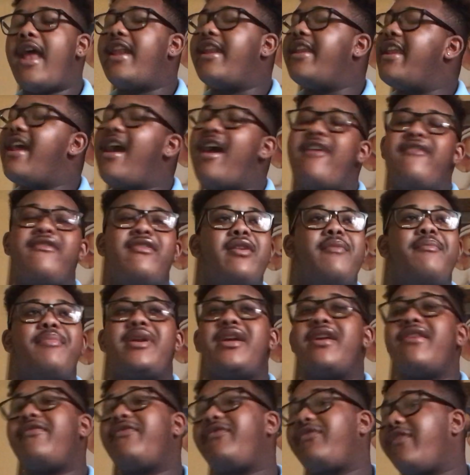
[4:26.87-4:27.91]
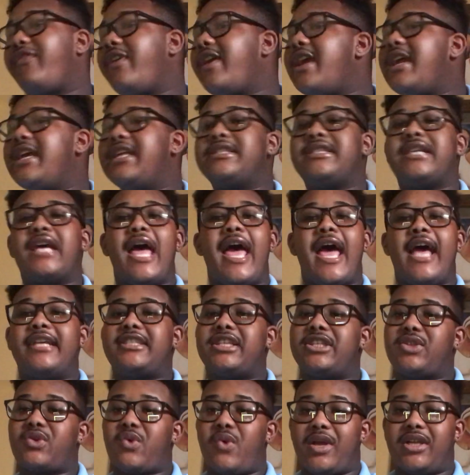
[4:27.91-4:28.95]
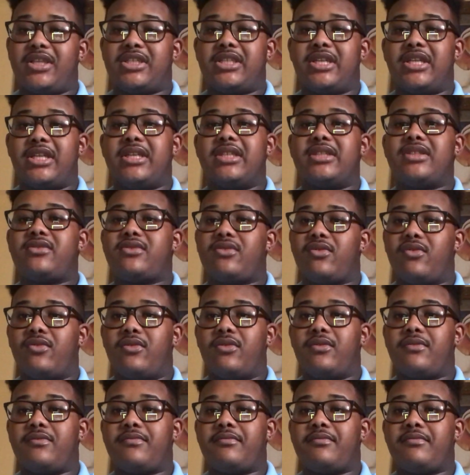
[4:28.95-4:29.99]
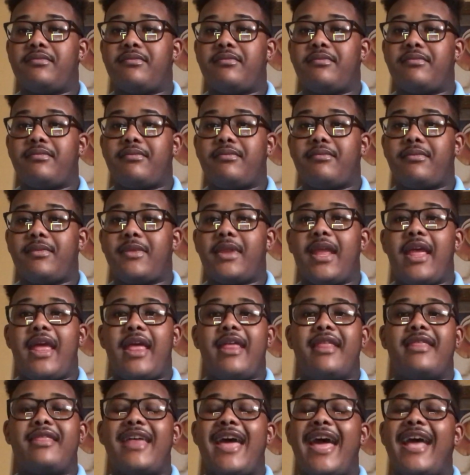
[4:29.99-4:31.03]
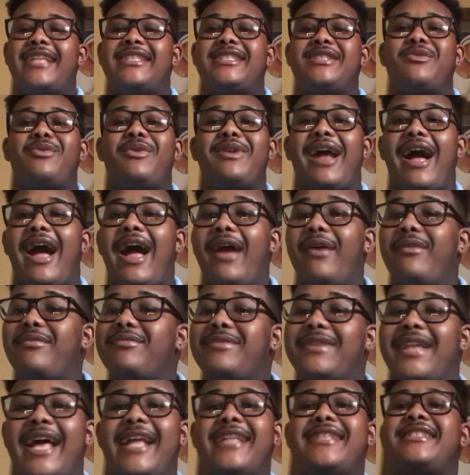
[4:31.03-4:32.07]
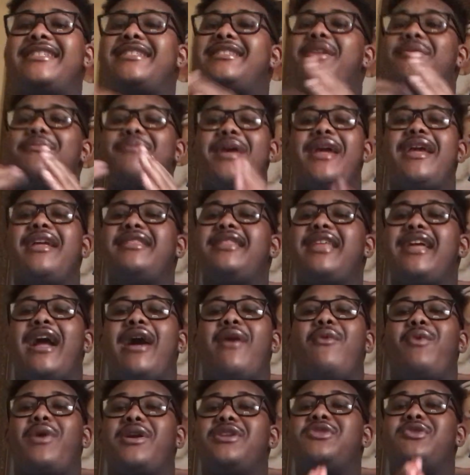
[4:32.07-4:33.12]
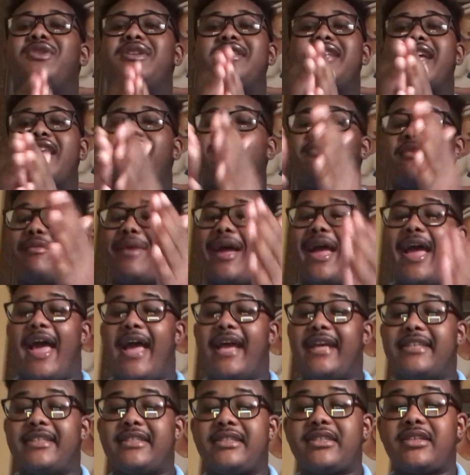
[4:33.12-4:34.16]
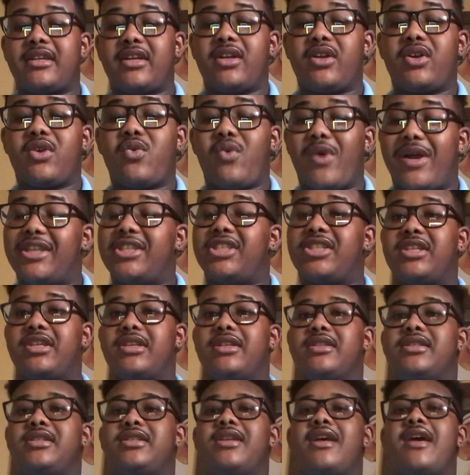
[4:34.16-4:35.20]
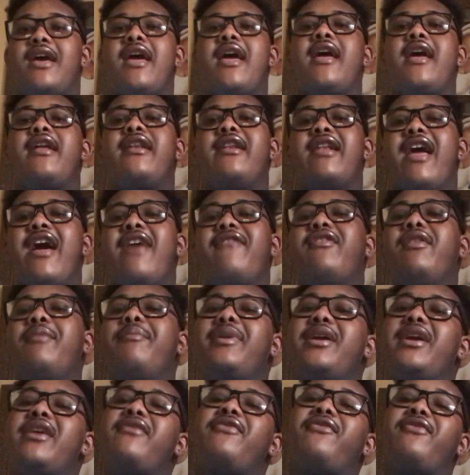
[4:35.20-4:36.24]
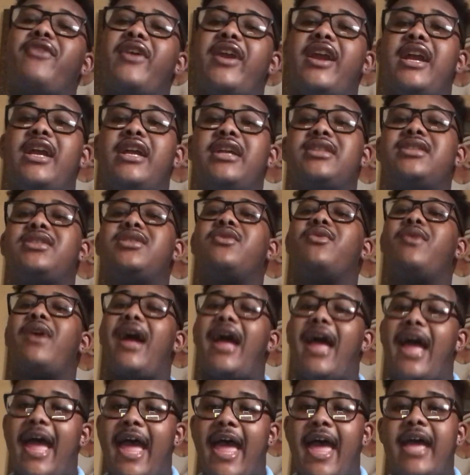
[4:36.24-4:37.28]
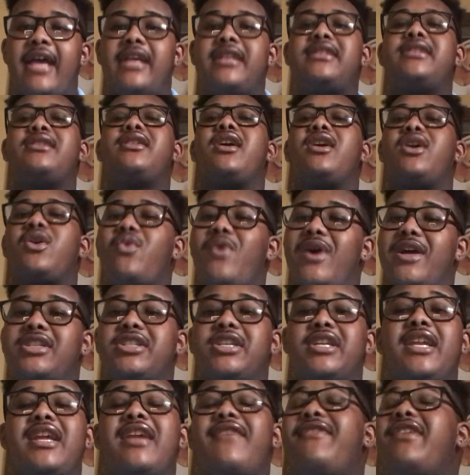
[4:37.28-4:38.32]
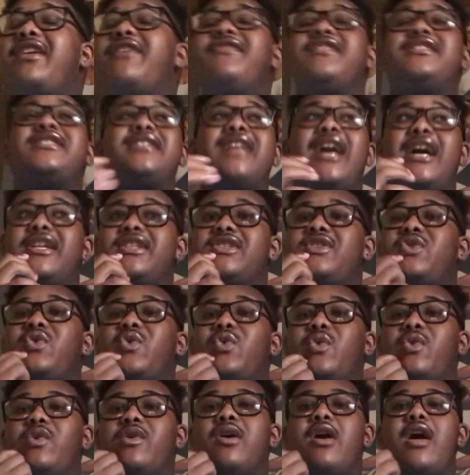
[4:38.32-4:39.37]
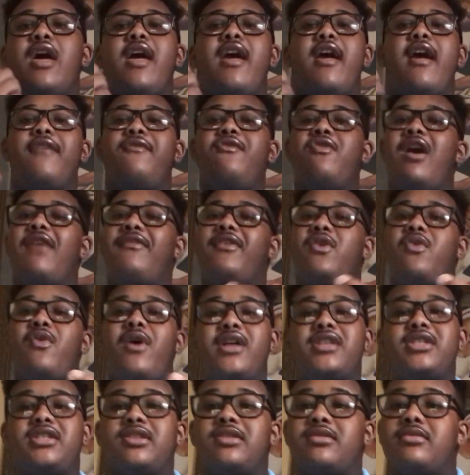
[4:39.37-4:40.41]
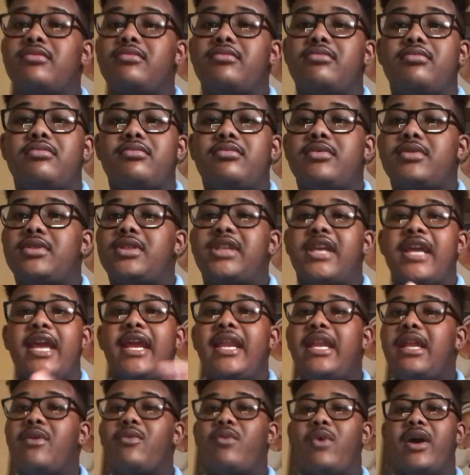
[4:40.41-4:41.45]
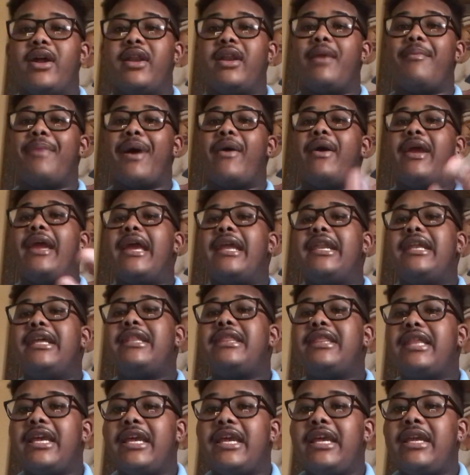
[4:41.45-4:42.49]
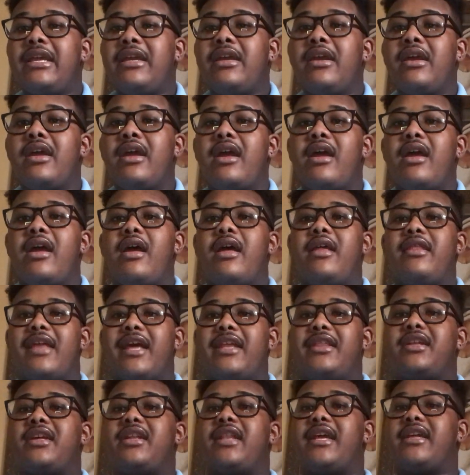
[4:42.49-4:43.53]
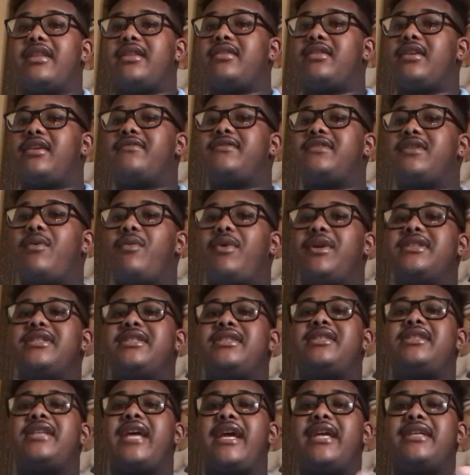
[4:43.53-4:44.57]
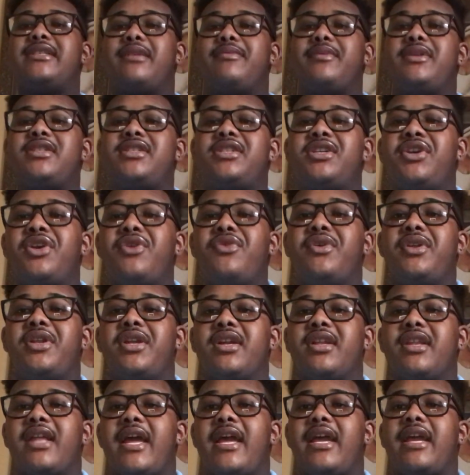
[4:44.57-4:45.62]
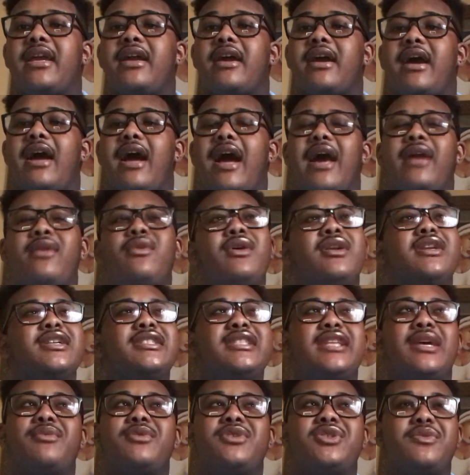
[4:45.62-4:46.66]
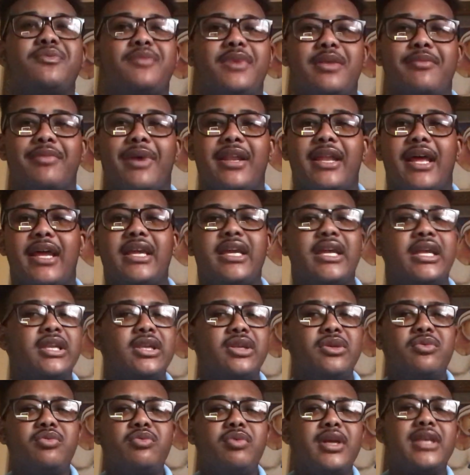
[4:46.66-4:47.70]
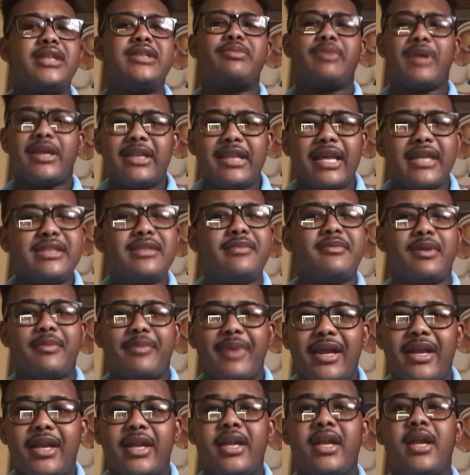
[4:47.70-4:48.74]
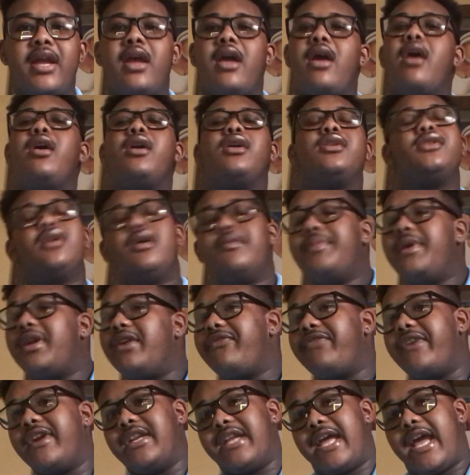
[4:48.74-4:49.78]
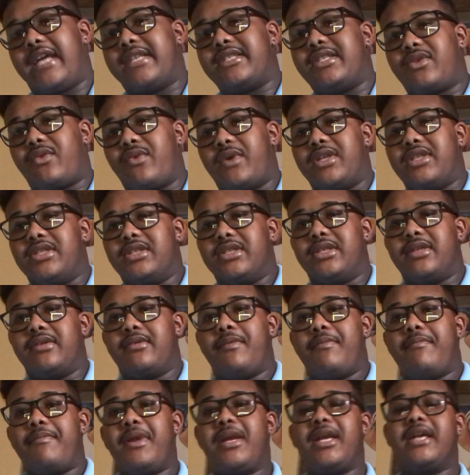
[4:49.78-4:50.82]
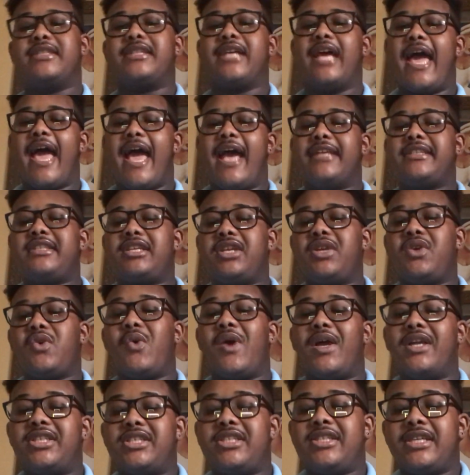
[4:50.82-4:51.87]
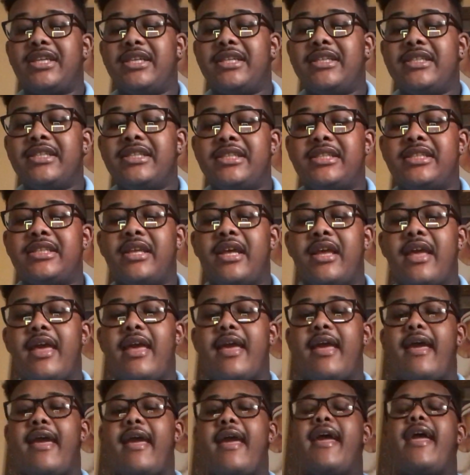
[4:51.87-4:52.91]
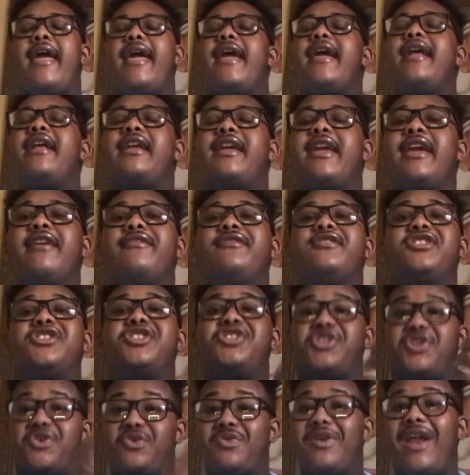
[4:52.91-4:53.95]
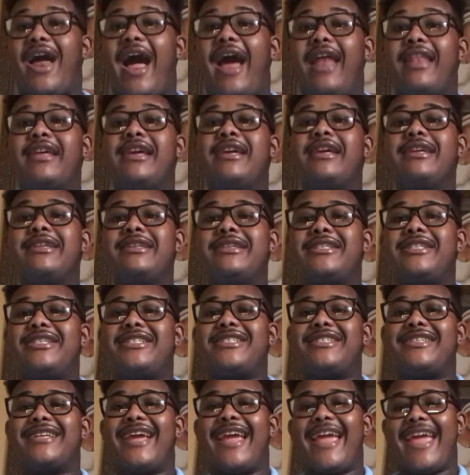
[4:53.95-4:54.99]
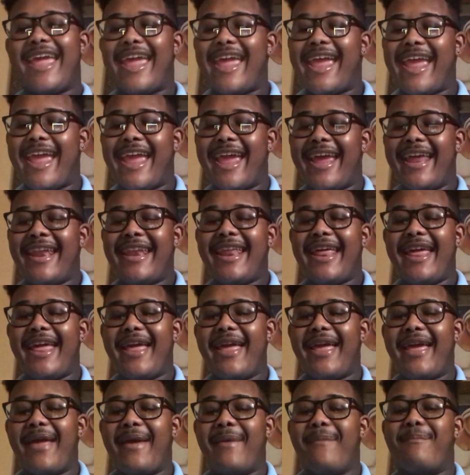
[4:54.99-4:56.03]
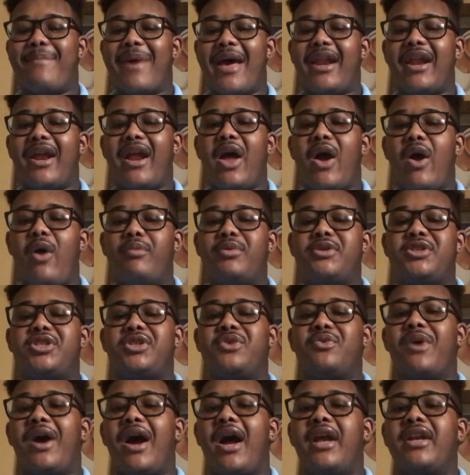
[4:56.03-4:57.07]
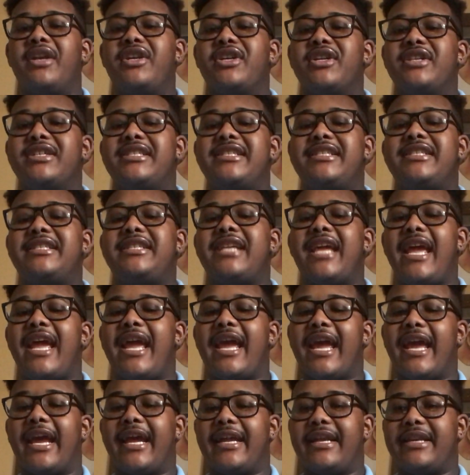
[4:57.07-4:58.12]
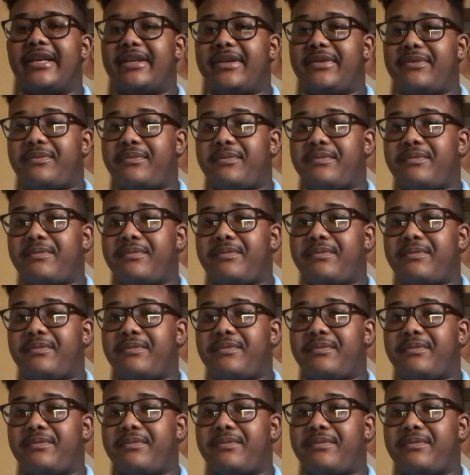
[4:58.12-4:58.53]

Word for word: Never be afraid to ask this question in school. That's the main thing I want you to take from ask questions. Never be afraid to ask a question, even if it's not in school. If you have a question to anyone about anything that they're like, if someone's saying something to you and you're like, I don't understand what you mean by that. Can you explain that to me better? Don't be afraid to ask the question, because asking questions, it gives you knowledge and it better helps you understand.